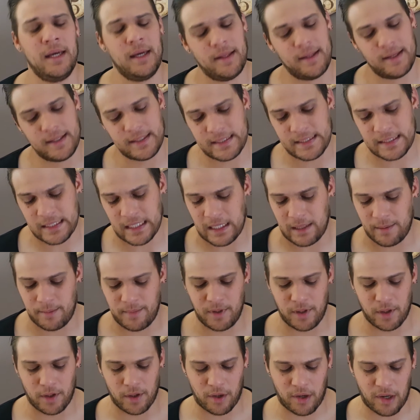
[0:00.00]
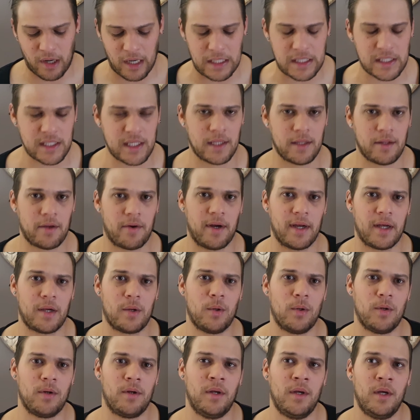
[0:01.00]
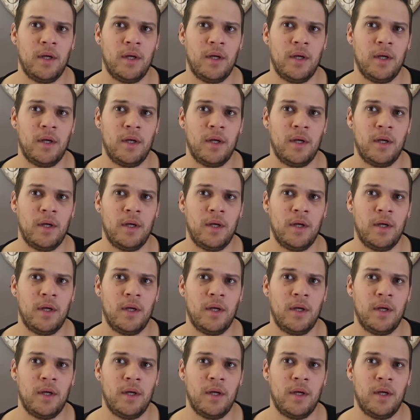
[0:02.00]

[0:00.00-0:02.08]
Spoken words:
This time, you know, crushing the record.